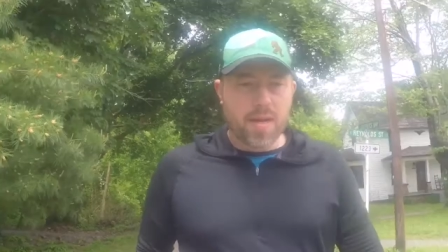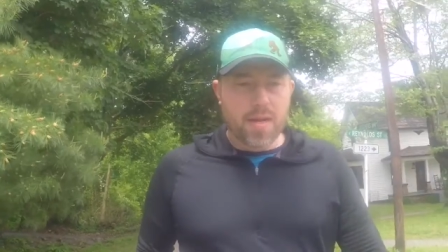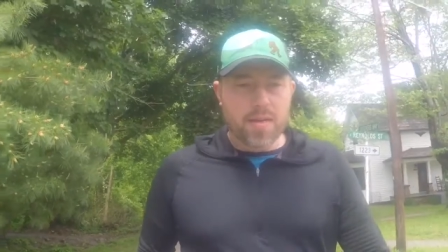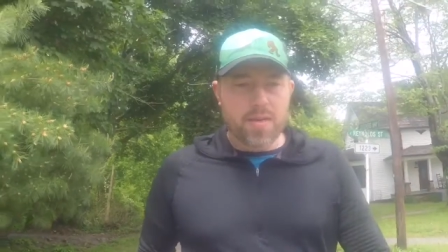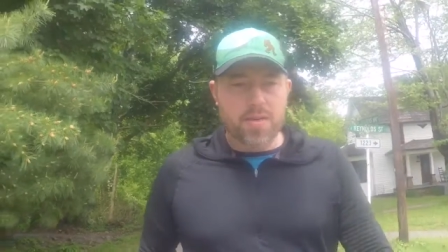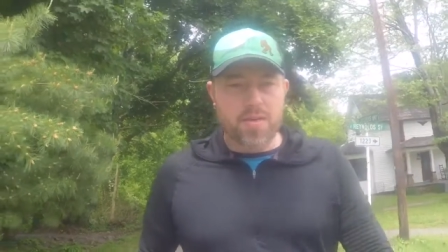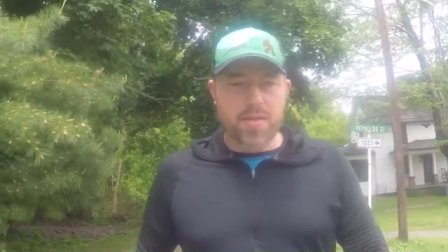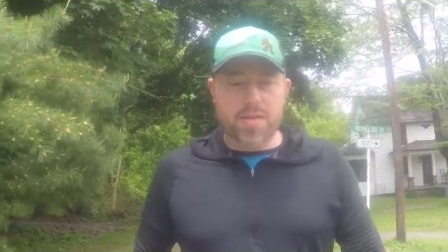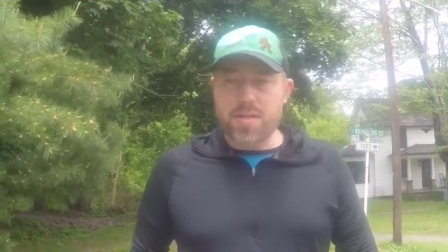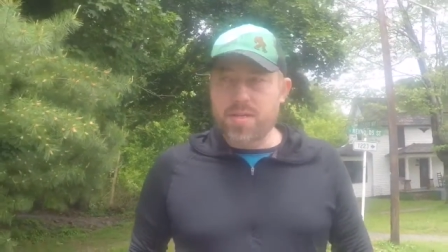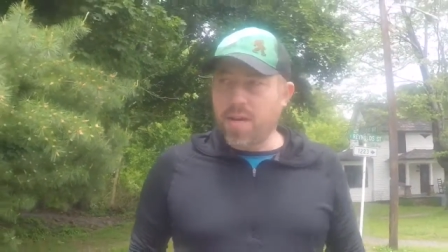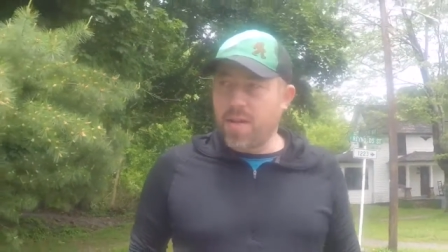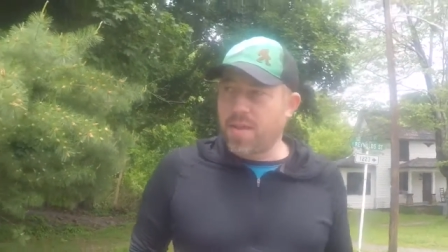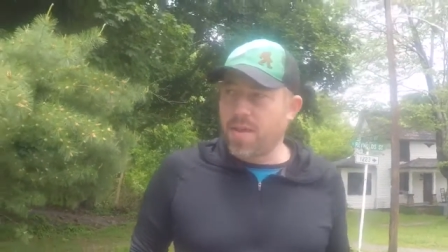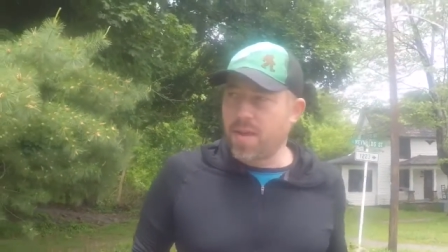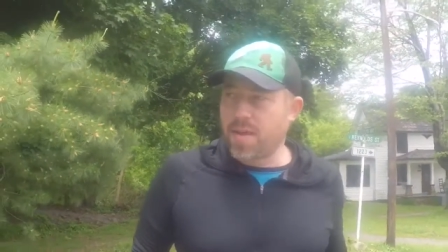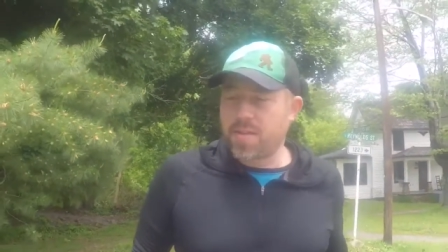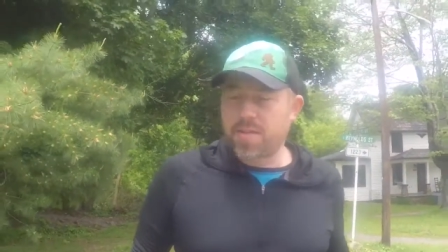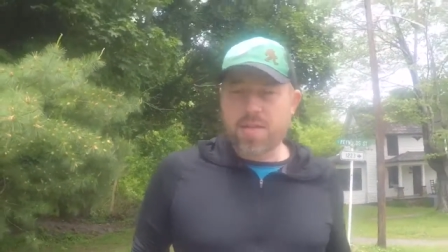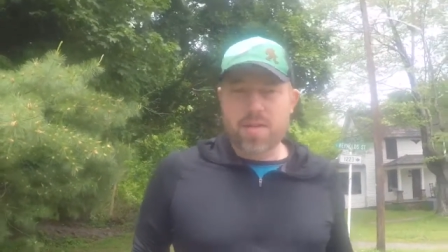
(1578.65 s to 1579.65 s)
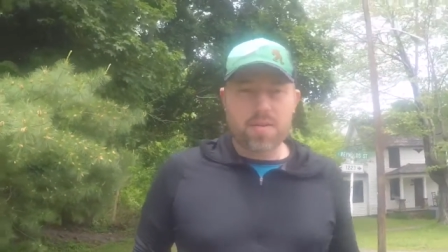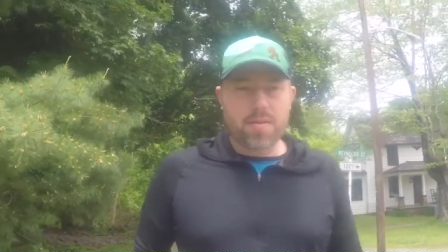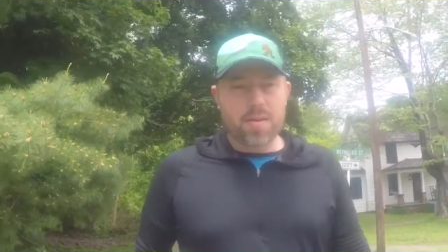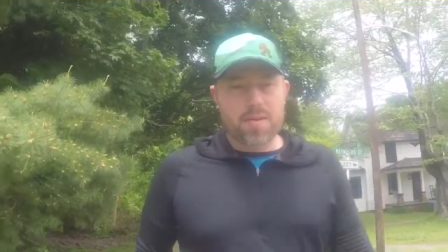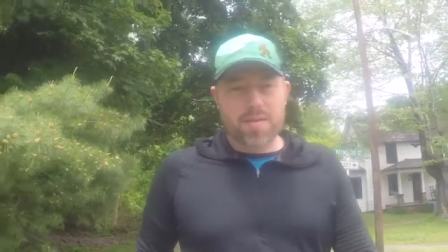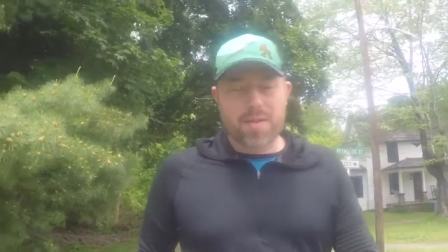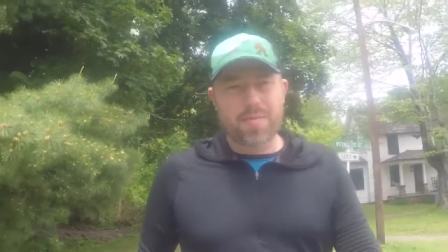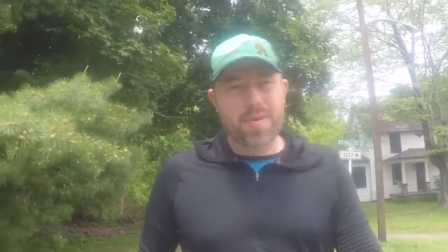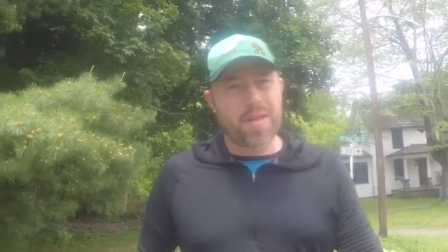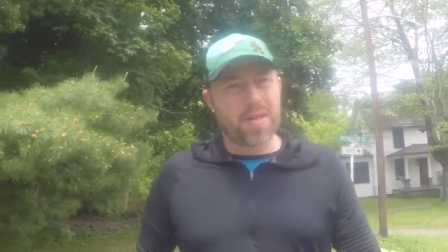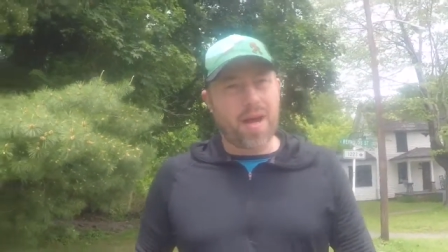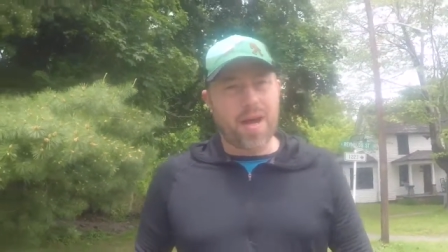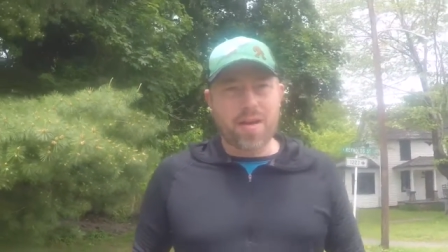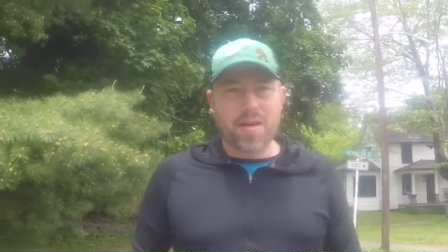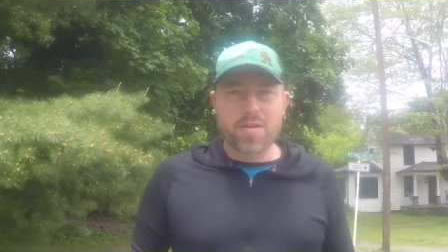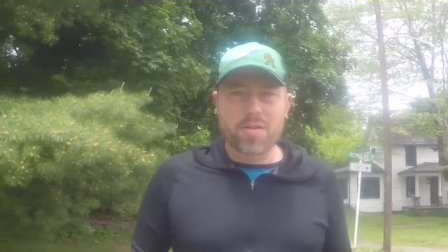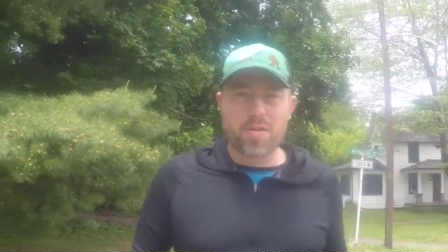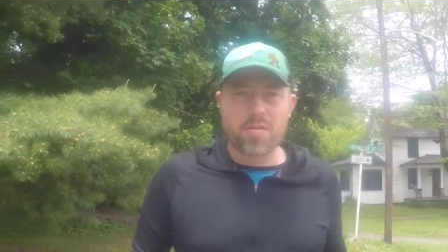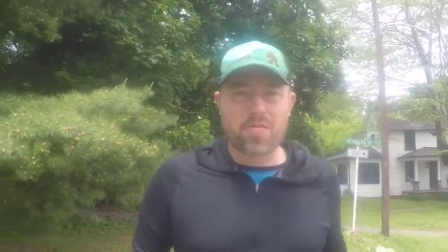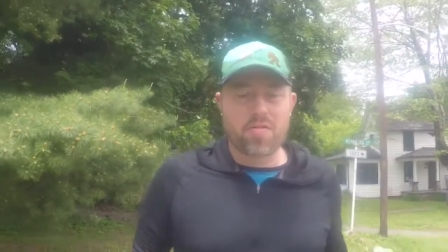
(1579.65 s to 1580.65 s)
just because I think it's gonna be a lot
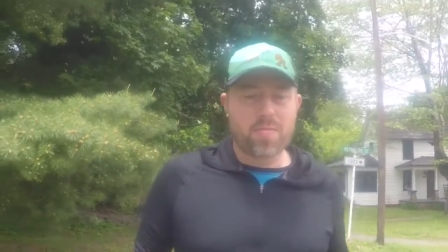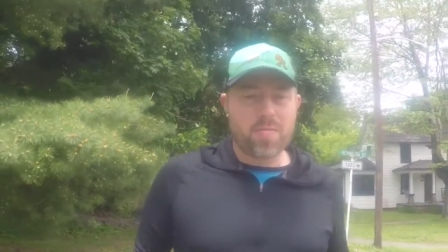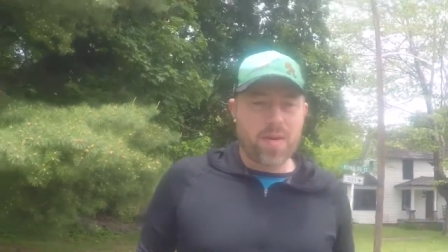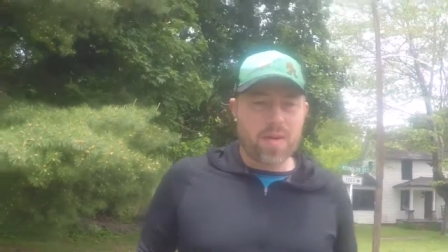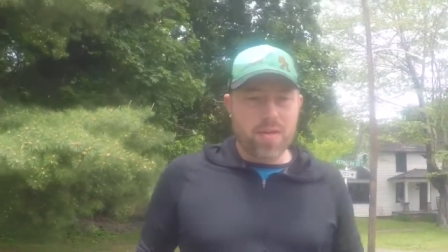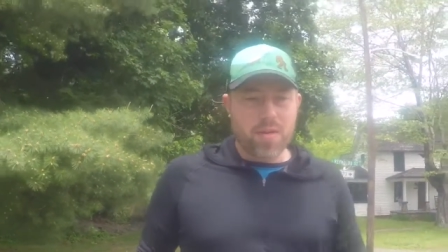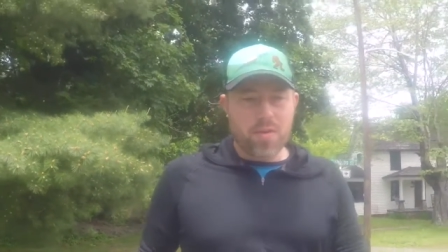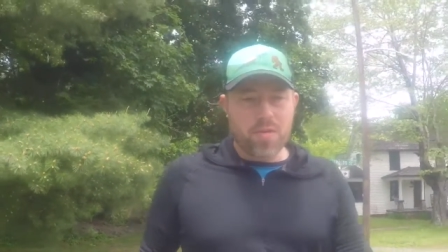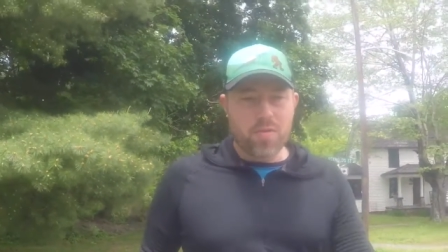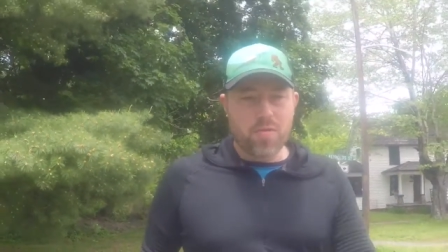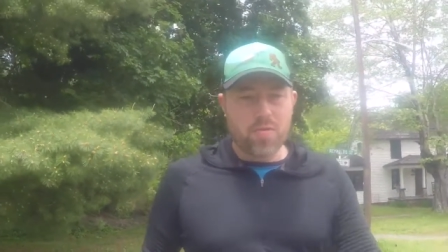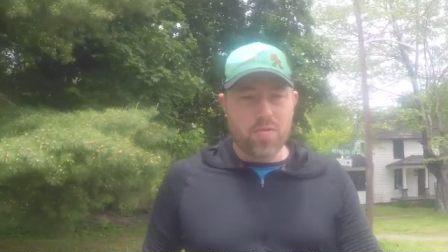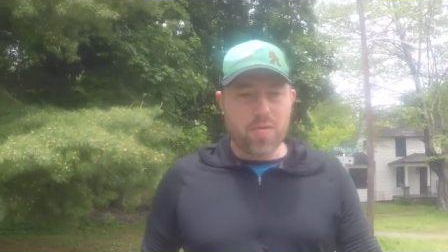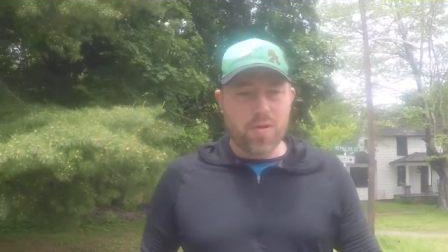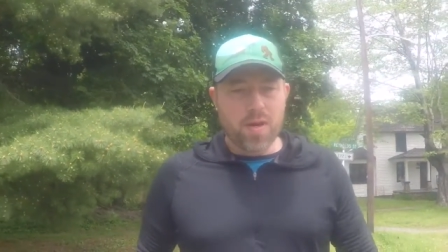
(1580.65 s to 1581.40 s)
easier for me to do